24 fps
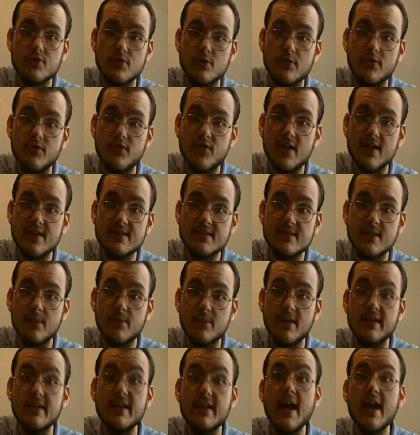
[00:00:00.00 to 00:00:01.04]
so the fans
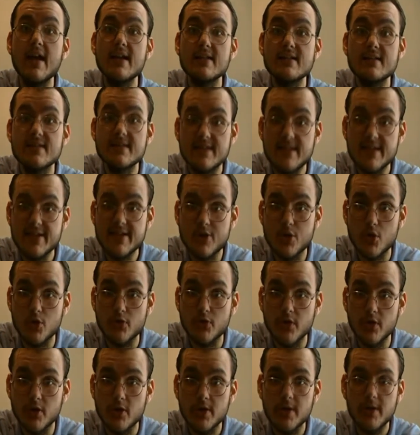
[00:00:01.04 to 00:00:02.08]
dubbed it
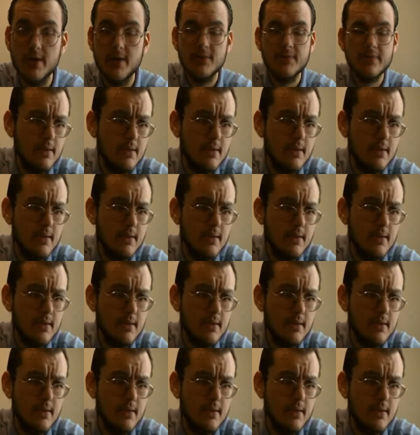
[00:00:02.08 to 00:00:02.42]
Seacouver.